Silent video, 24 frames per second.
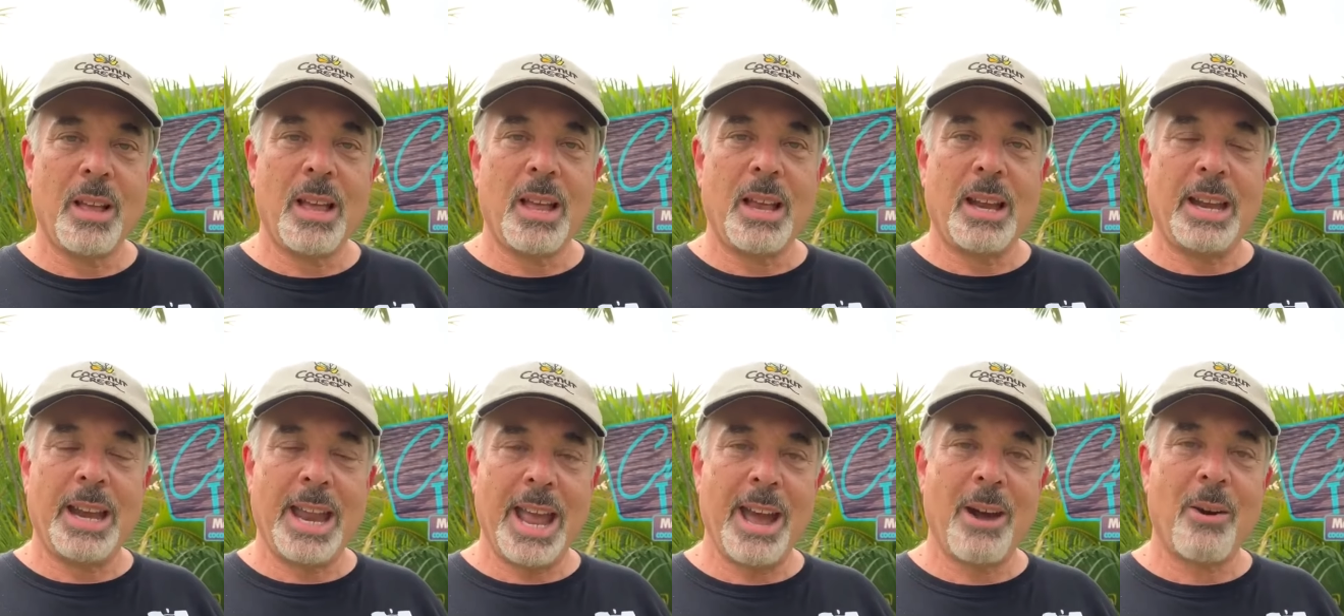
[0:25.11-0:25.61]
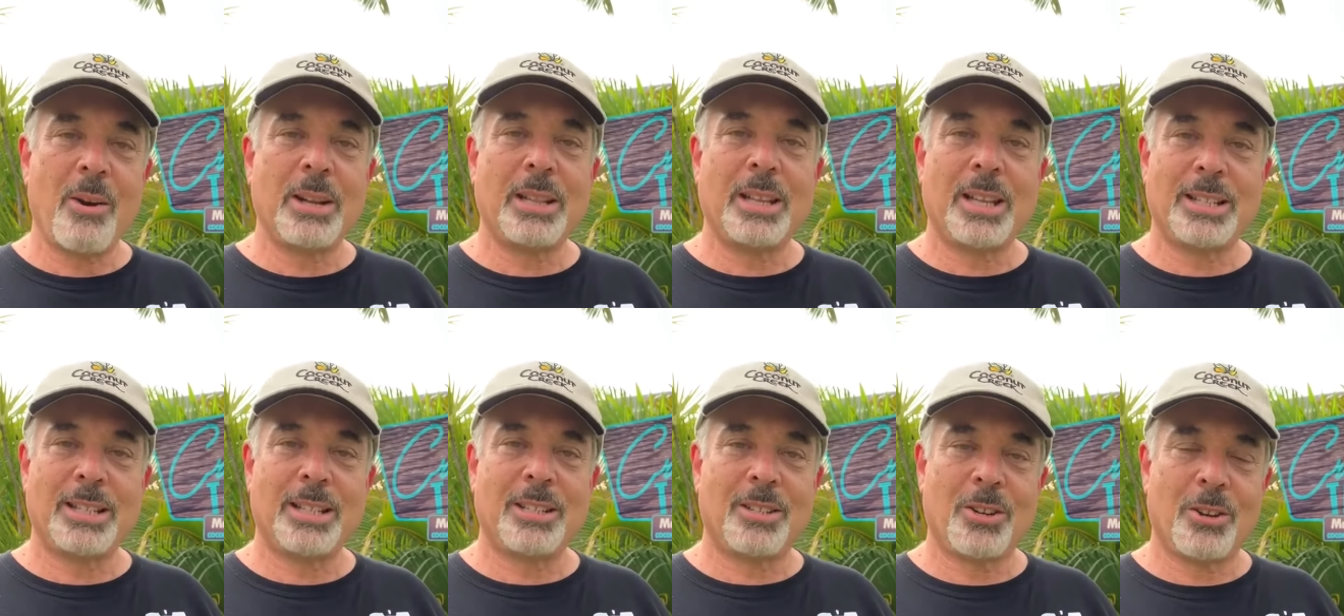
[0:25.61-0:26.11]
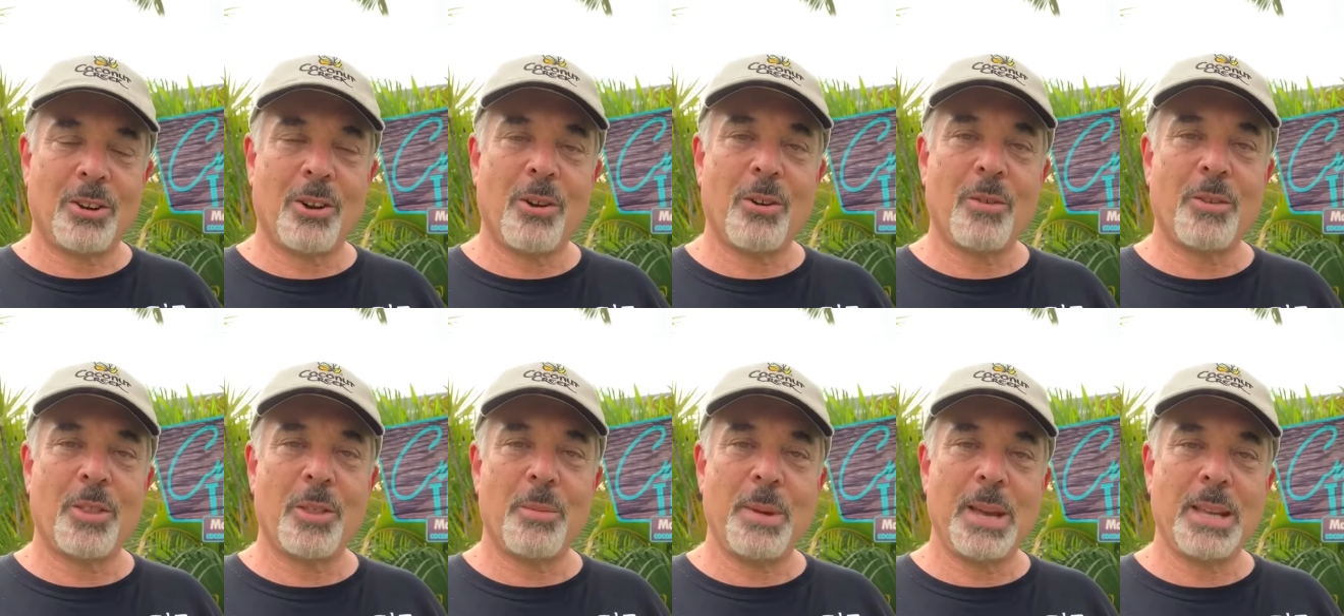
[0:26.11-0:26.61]
Now I'd like to turn over
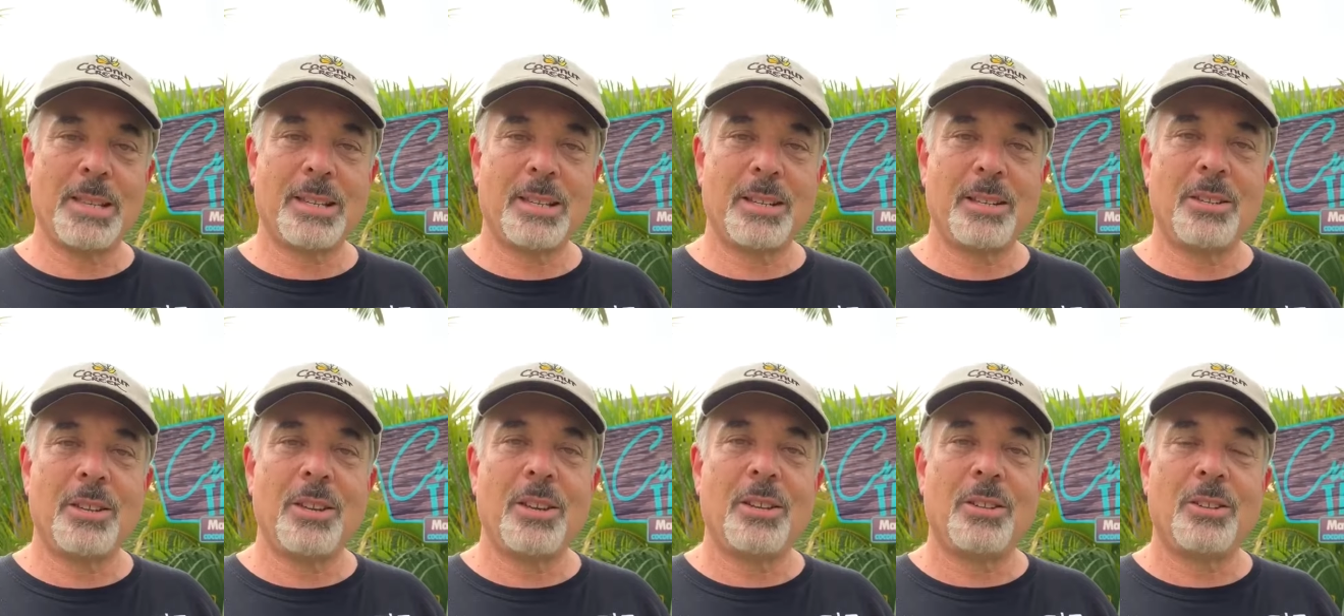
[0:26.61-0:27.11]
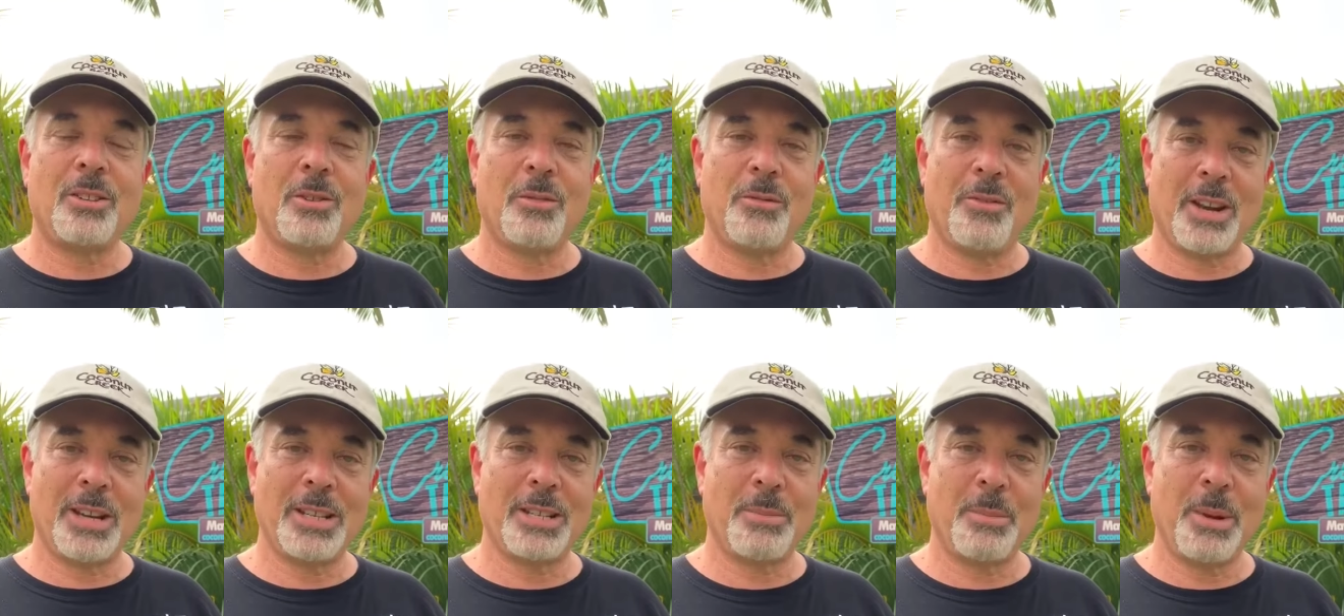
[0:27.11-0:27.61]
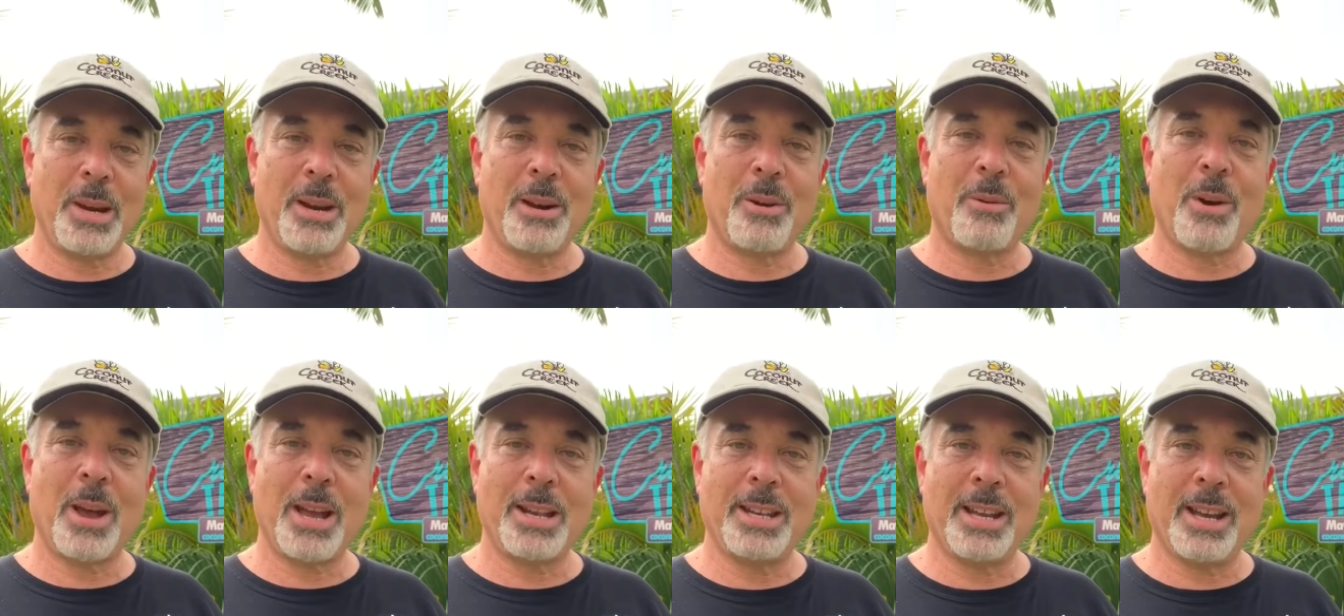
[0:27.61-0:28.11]
the message to Vice Mayor
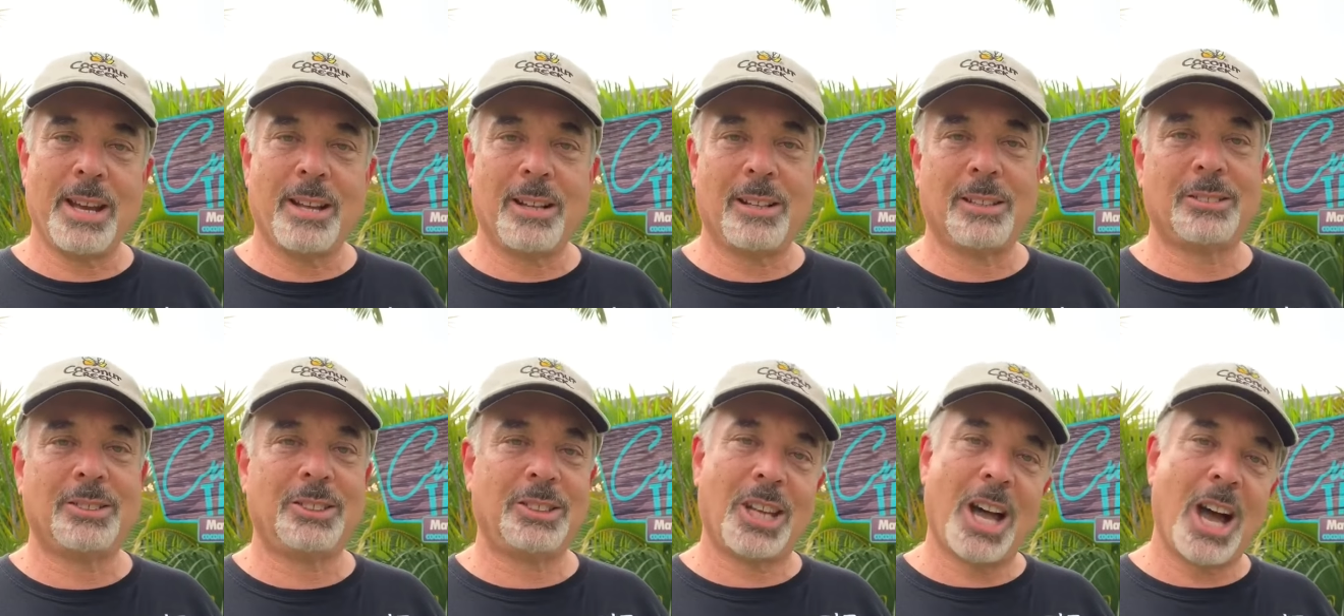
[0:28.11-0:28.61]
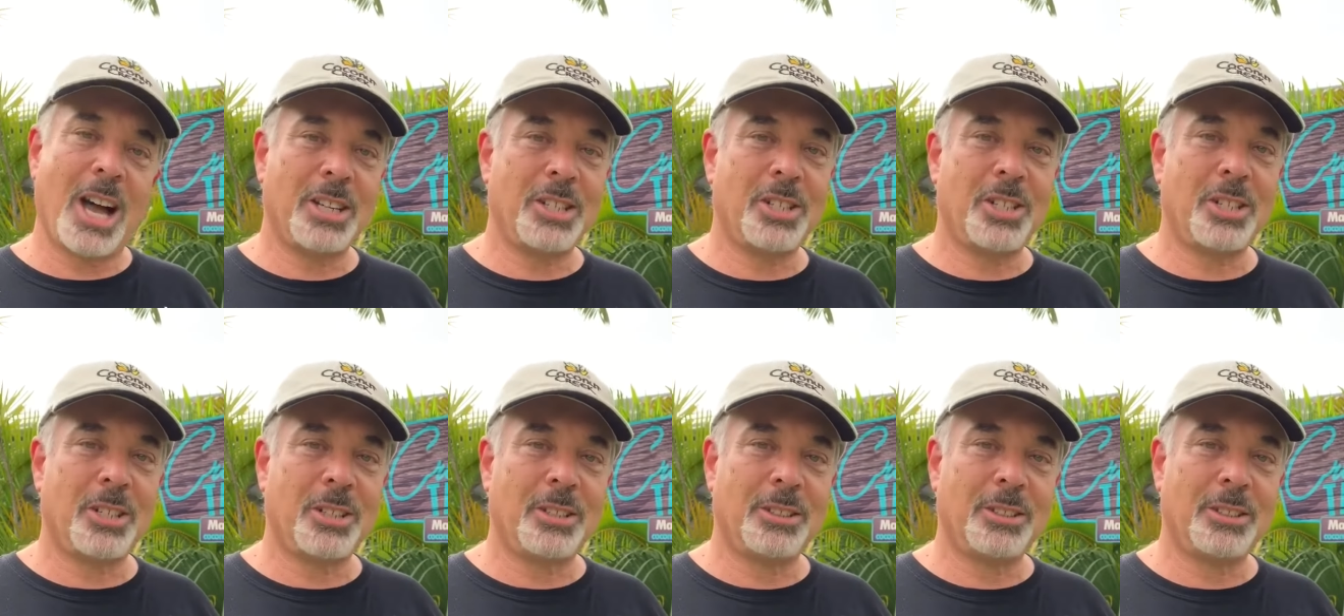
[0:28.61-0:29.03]
Rydell. Josh?